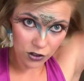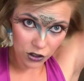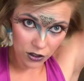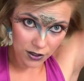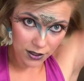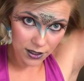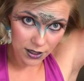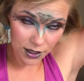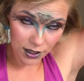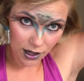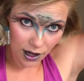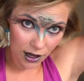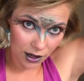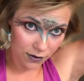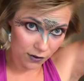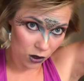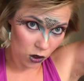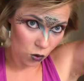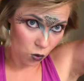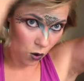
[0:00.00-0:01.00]
just a kind
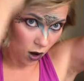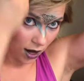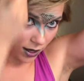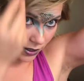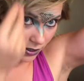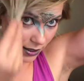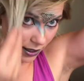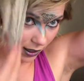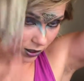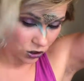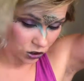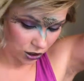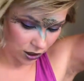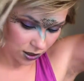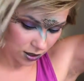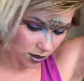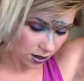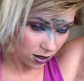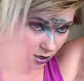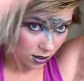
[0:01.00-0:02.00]
of a quad
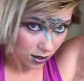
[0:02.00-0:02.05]
section.